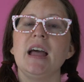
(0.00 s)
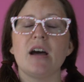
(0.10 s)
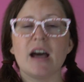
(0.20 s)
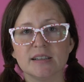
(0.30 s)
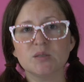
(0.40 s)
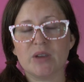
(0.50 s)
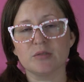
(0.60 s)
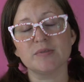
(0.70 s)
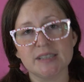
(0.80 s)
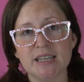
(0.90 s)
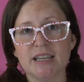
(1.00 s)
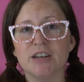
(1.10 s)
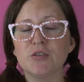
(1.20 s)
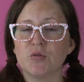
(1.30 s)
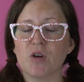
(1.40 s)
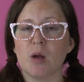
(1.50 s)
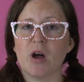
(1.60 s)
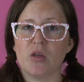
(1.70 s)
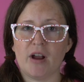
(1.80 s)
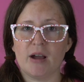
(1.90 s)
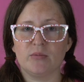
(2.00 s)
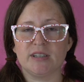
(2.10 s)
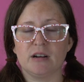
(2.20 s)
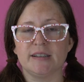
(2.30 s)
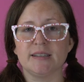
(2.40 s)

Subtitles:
As we have seen from other adversaries